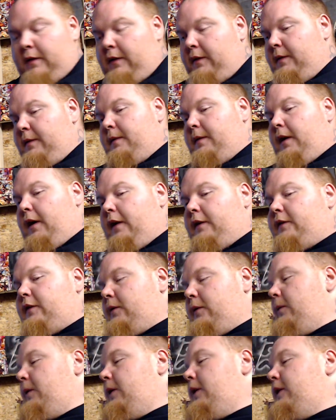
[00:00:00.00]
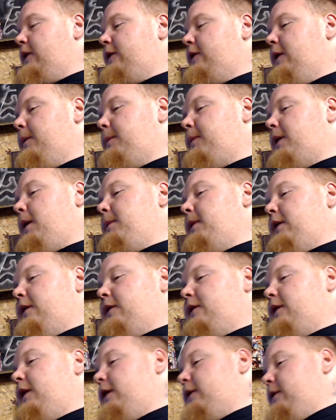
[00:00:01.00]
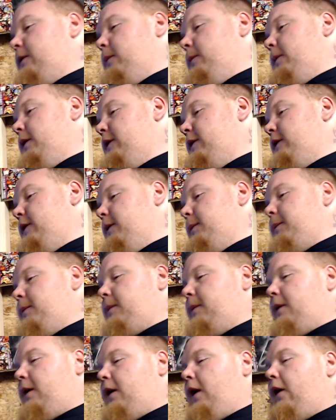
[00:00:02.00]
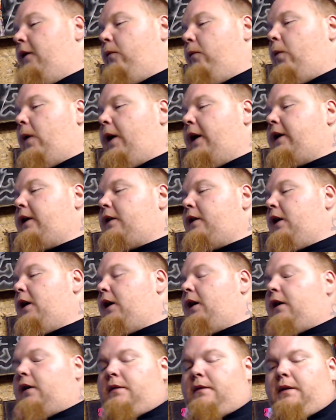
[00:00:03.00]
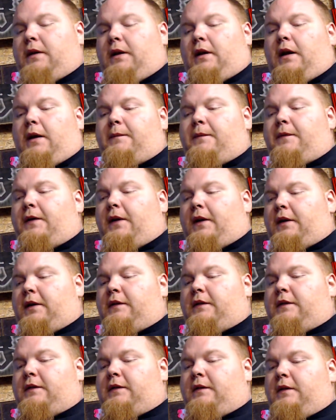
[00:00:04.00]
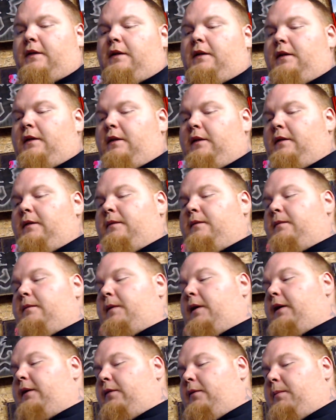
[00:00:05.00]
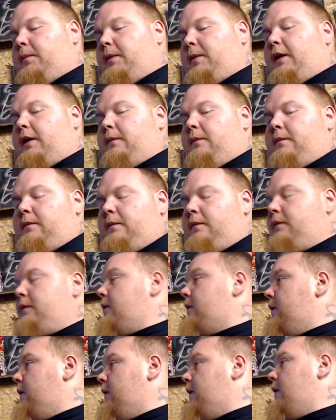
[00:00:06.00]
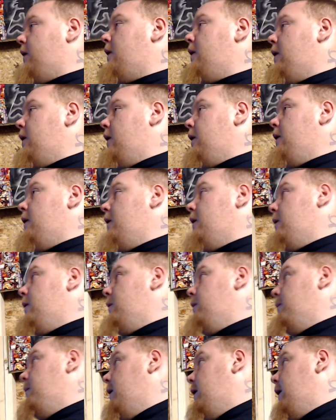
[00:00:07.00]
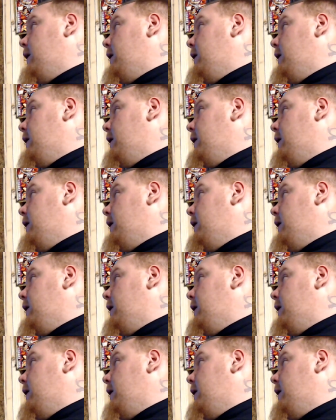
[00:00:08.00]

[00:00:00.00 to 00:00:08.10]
I took one sip and I'm exhausted. One sip of White Claw and I'm fucking ready for bed. But